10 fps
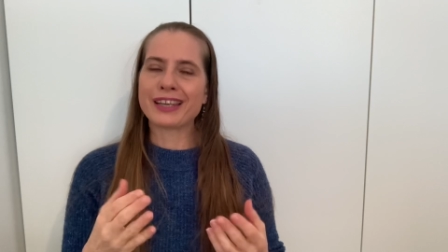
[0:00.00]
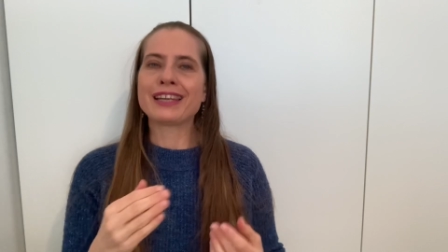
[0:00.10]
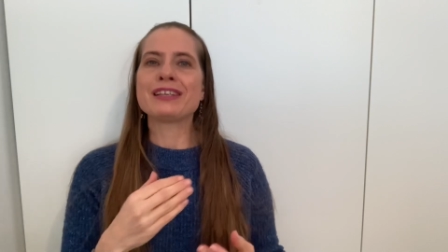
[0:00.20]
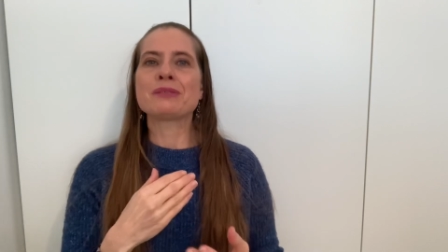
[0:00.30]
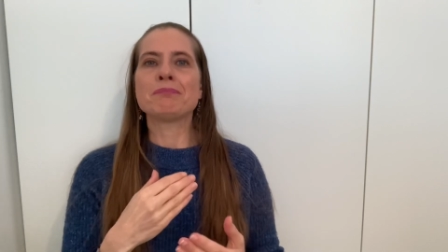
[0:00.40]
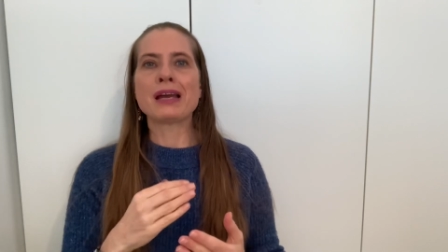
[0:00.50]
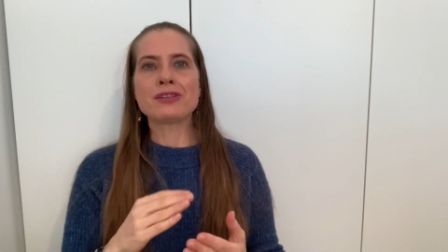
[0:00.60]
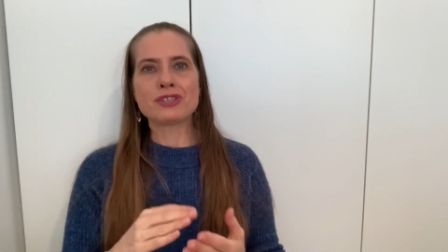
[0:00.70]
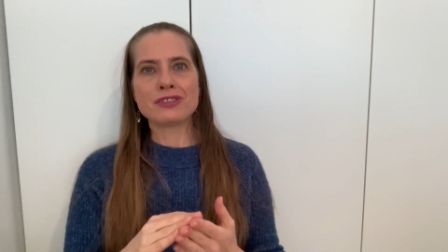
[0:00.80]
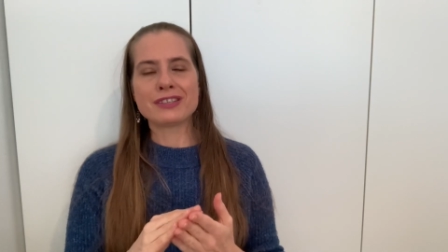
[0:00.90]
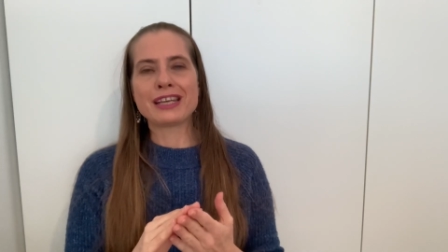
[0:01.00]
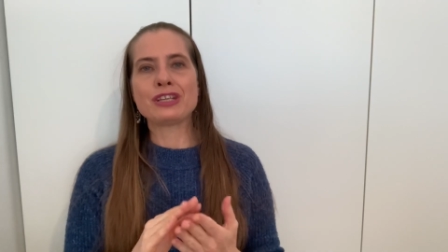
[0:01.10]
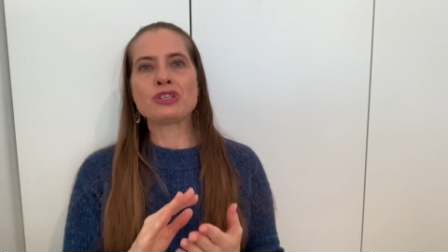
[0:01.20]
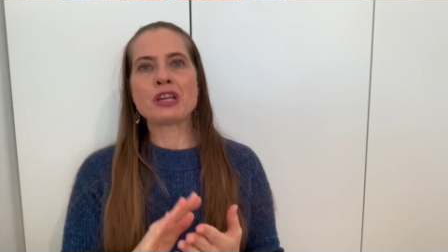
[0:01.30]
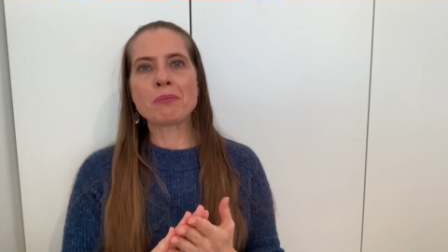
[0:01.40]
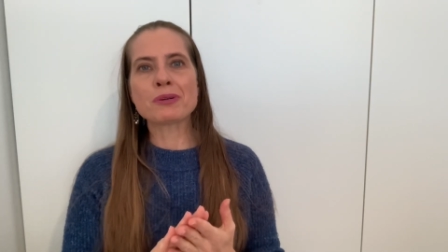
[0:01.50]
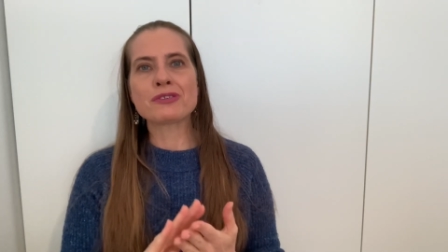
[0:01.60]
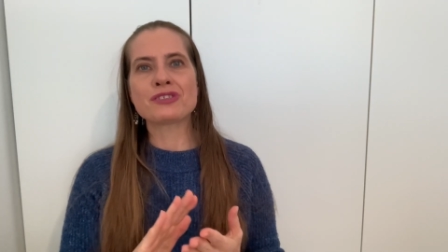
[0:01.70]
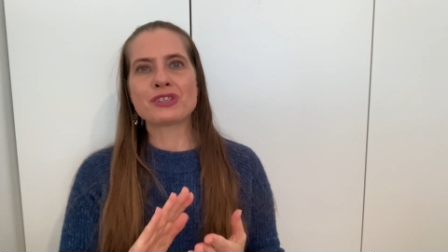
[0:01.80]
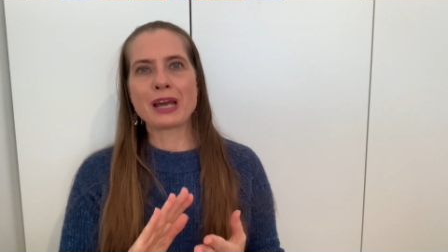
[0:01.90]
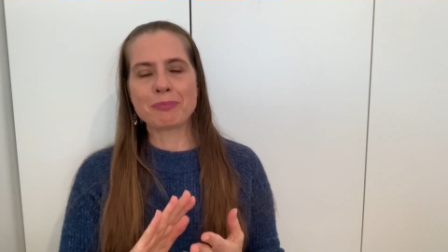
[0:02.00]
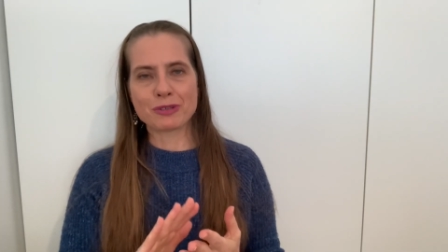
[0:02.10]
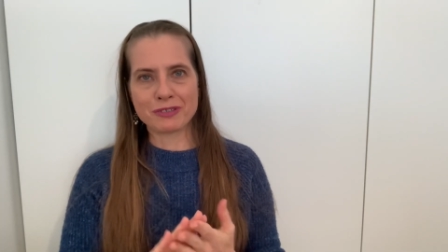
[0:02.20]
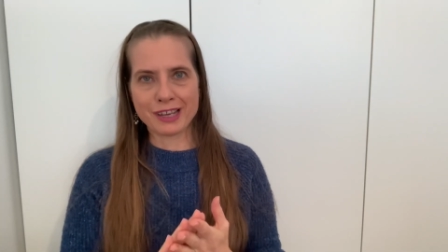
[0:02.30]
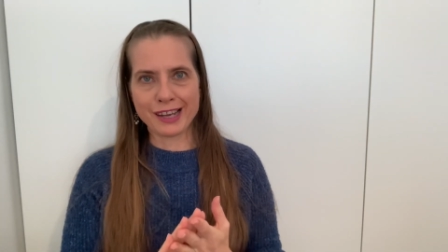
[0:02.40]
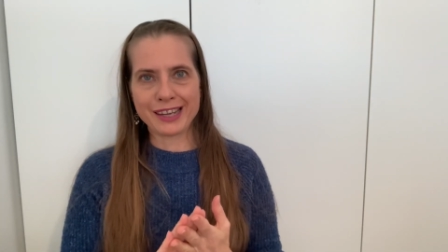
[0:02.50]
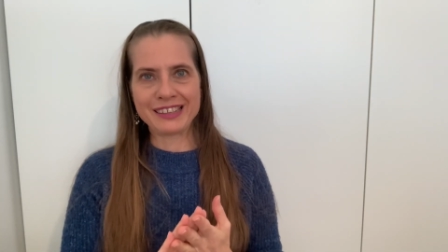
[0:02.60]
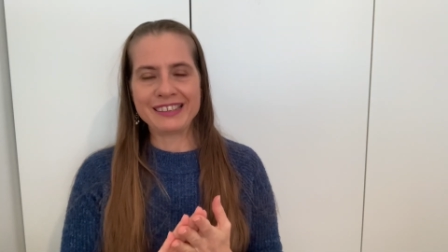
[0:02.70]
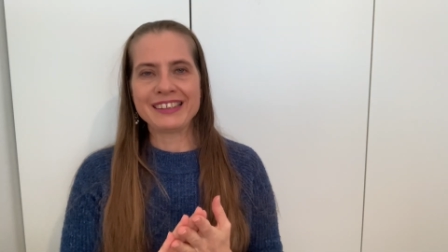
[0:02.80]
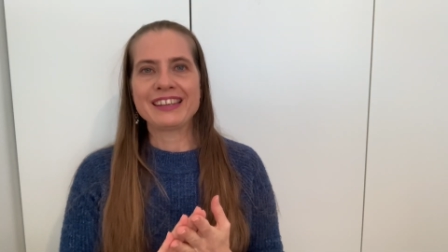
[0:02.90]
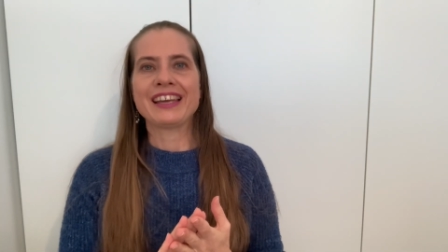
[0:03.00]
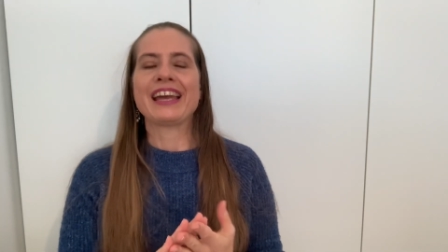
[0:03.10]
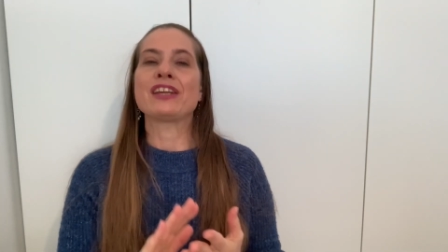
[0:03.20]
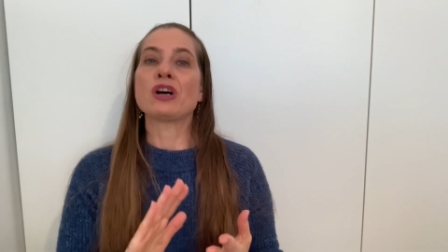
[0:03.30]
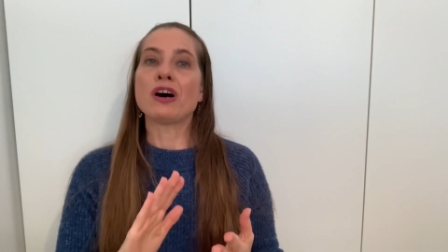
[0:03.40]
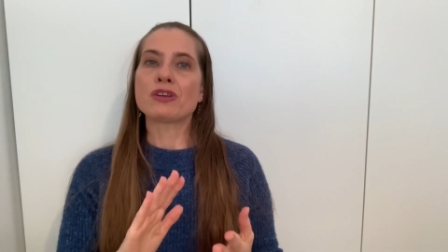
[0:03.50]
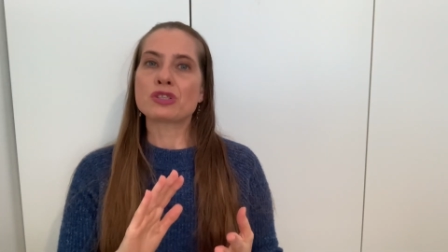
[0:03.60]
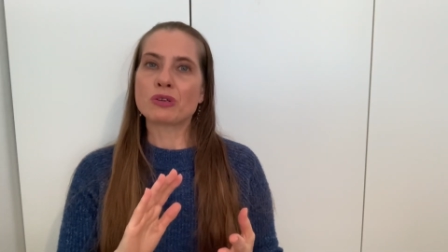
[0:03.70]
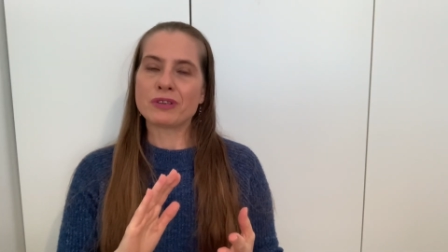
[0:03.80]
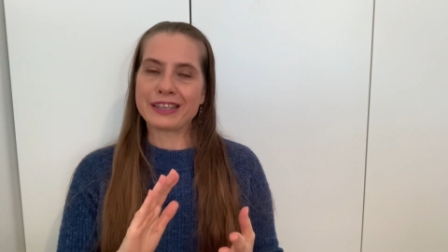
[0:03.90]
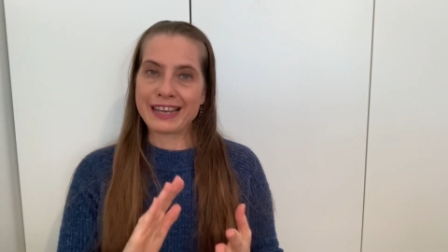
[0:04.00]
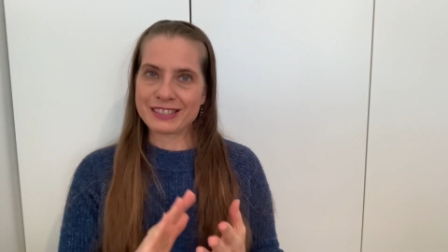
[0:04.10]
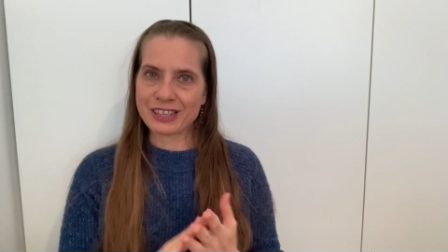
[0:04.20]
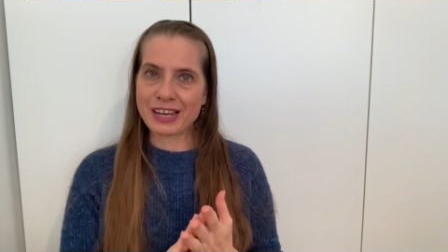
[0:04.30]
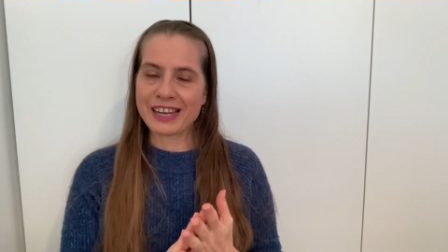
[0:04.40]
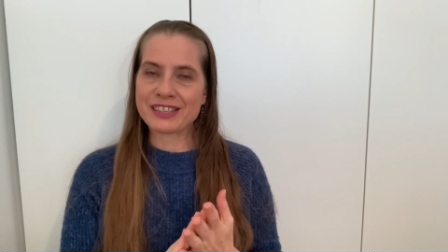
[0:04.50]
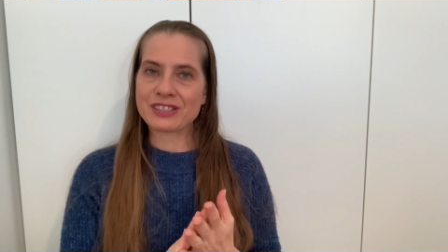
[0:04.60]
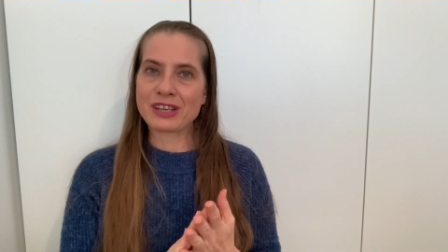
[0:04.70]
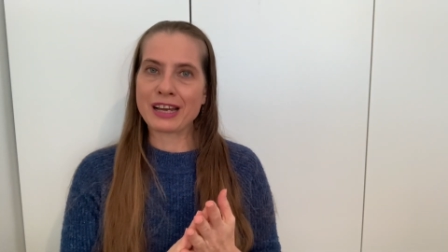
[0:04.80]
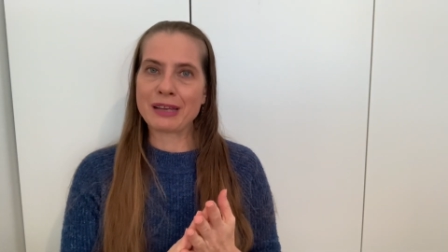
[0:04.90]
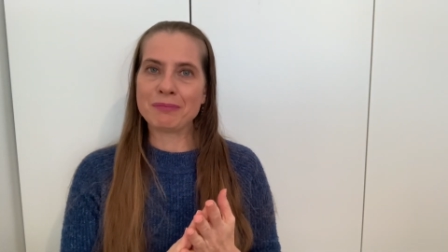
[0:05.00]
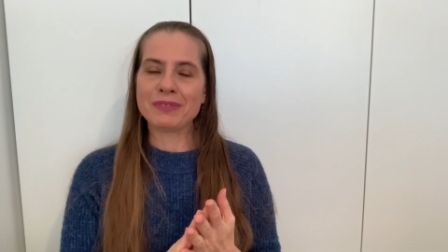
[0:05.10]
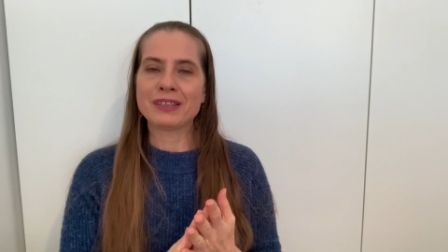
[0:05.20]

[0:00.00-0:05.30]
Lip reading: It is mentioned in Numbers chapter 9 and also in Hezekiah's time.